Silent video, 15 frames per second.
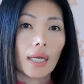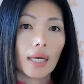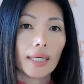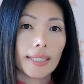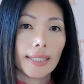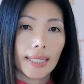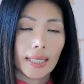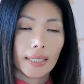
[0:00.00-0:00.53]

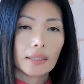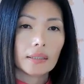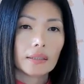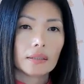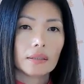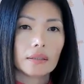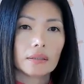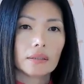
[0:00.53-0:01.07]
Again,
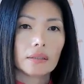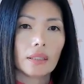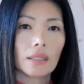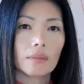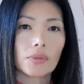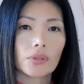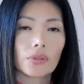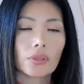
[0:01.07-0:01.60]

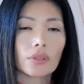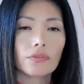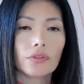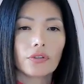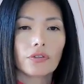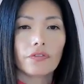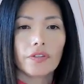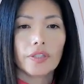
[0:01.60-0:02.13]
observe
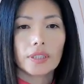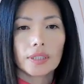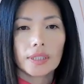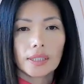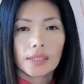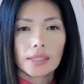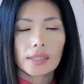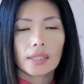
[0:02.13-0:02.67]
your
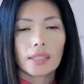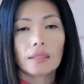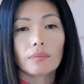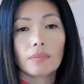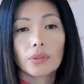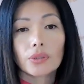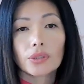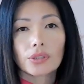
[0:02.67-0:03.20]
feelings and
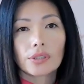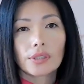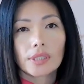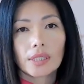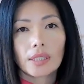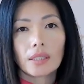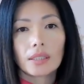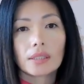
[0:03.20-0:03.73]
emotions
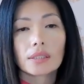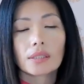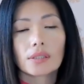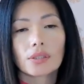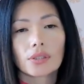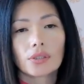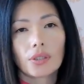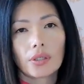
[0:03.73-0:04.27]
in this
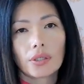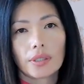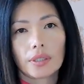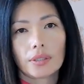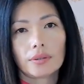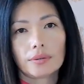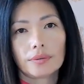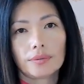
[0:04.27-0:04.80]
scenario.